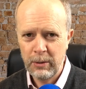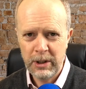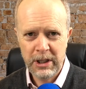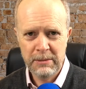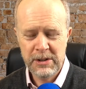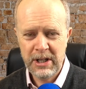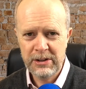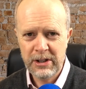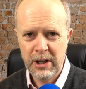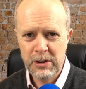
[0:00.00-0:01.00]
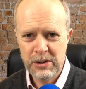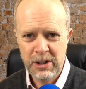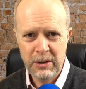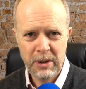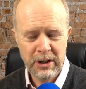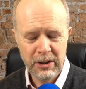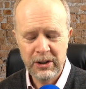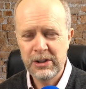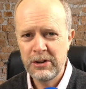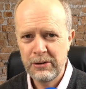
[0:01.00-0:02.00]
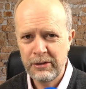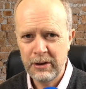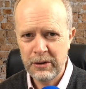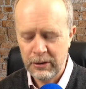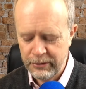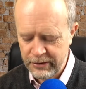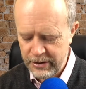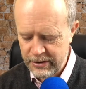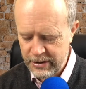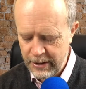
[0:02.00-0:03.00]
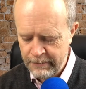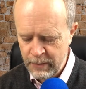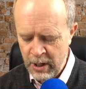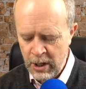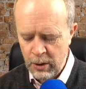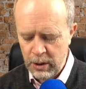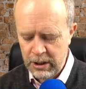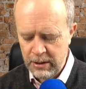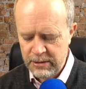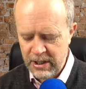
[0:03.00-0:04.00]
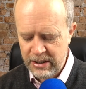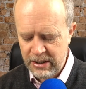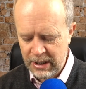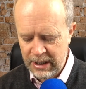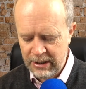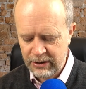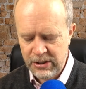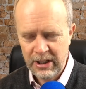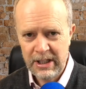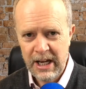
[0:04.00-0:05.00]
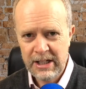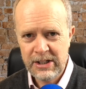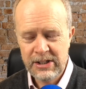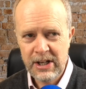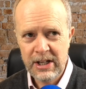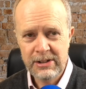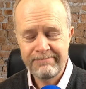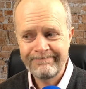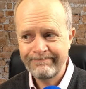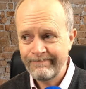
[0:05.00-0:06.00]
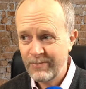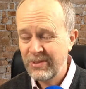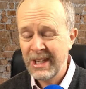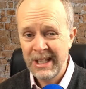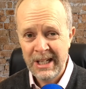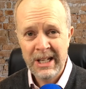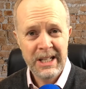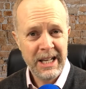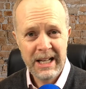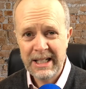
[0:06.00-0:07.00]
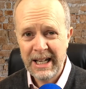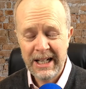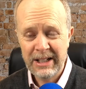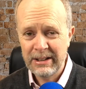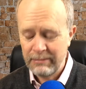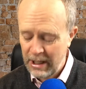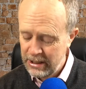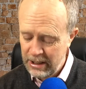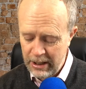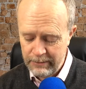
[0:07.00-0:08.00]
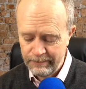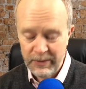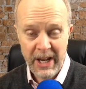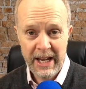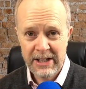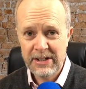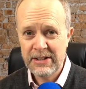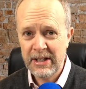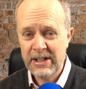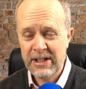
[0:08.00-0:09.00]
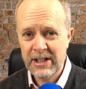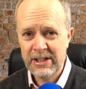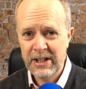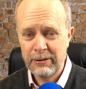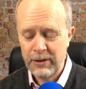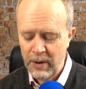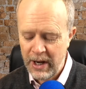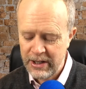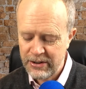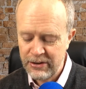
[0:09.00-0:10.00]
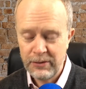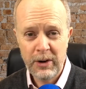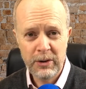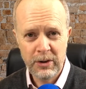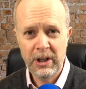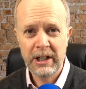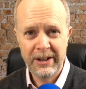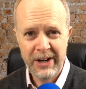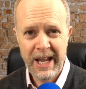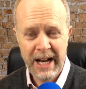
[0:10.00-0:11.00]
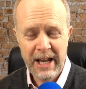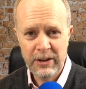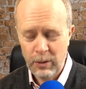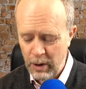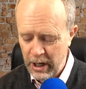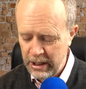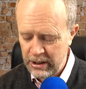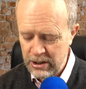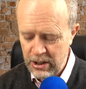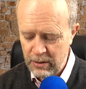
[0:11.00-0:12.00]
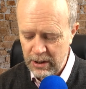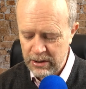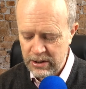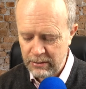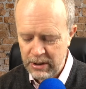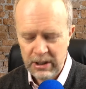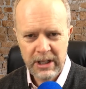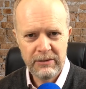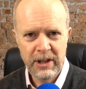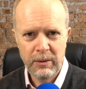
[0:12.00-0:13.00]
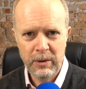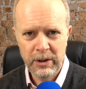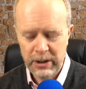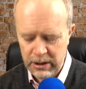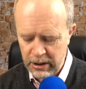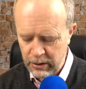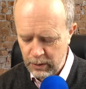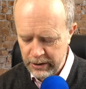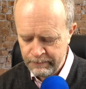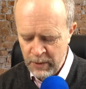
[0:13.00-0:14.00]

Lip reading: When it comes down to those two, I've got to do the phone call first. When it comes down to legals and the exercise, yeah, again, that exercise is going to take a few hours. This phone call, I could get out of the way and do it. So I'm going to give that one another one.